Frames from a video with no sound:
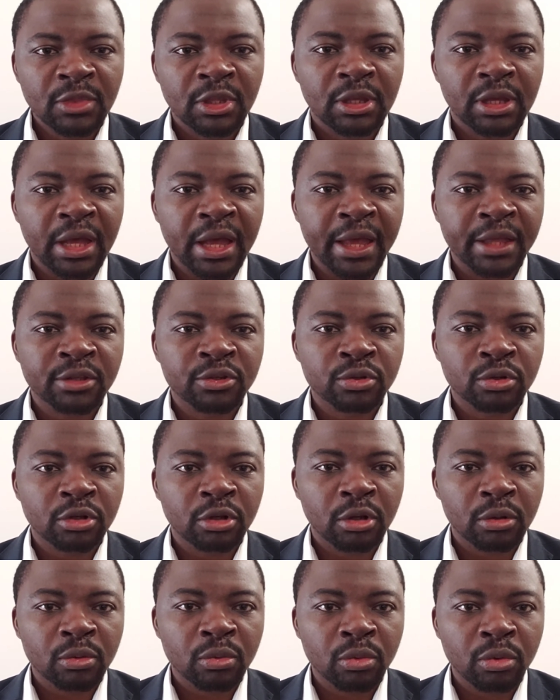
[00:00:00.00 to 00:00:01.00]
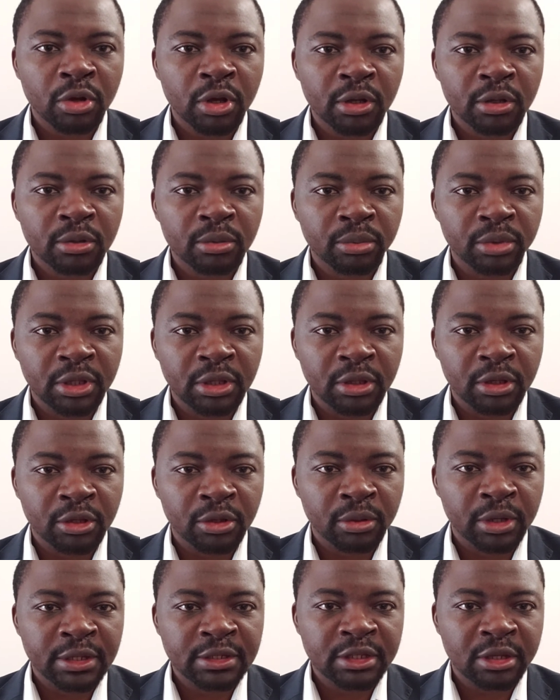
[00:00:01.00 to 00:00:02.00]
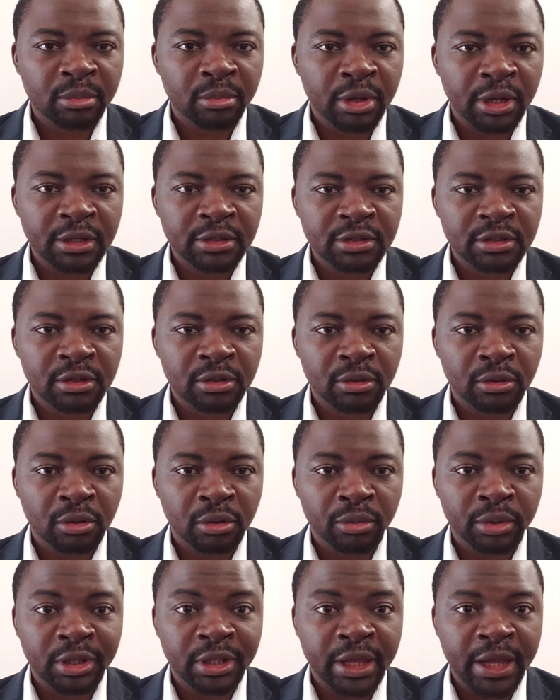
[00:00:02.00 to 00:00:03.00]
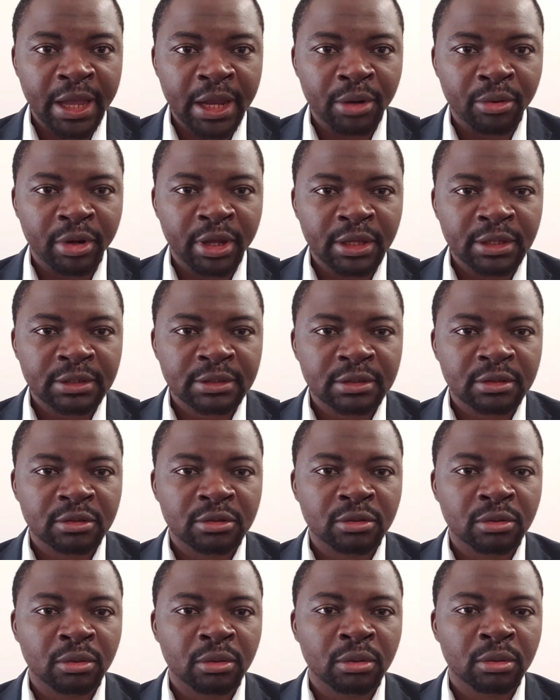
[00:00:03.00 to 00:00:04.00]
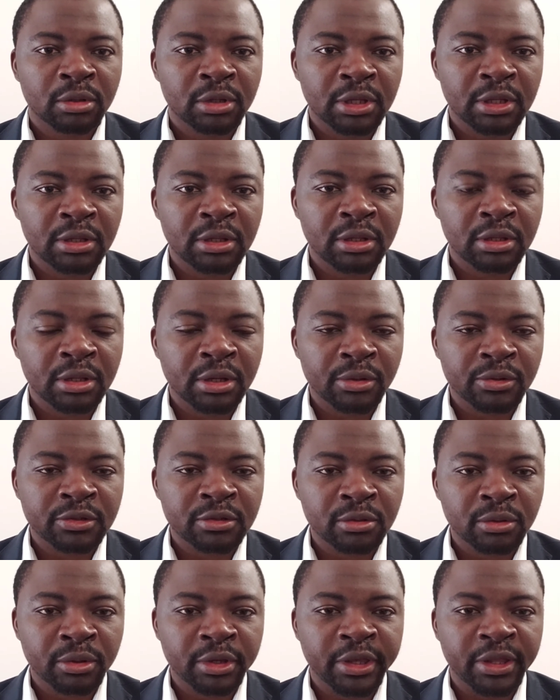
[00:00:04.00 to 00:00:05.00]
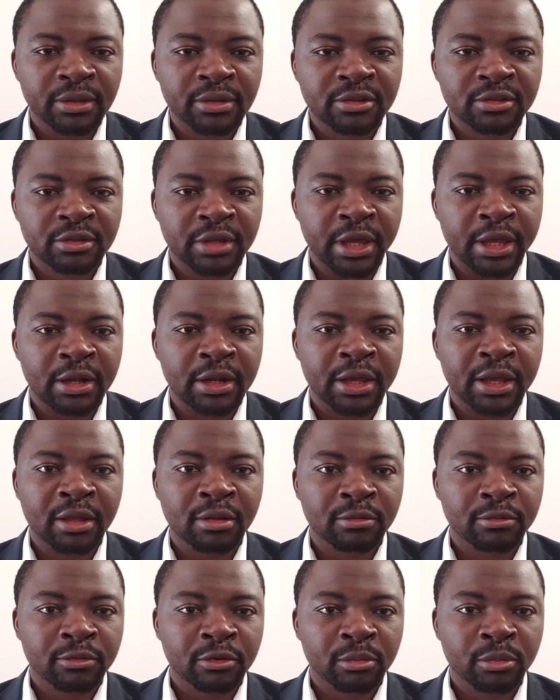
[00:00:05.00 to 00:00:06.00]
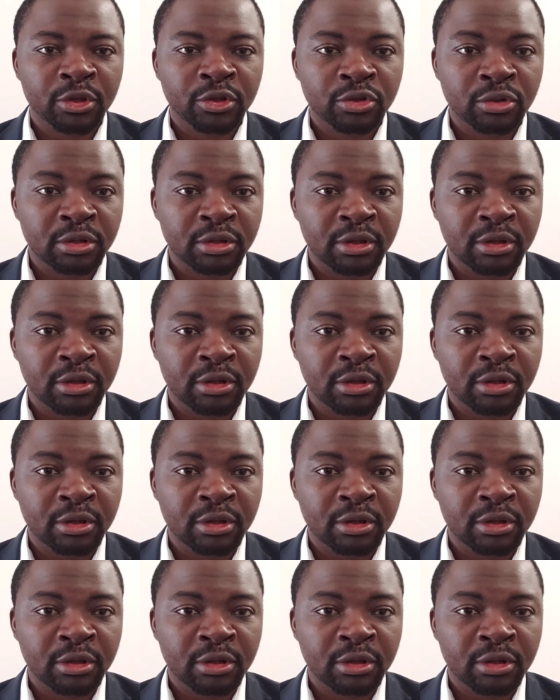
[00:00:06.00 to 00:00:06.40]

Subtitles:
I do not work with the US Embassy or with IREX, so there is no insider information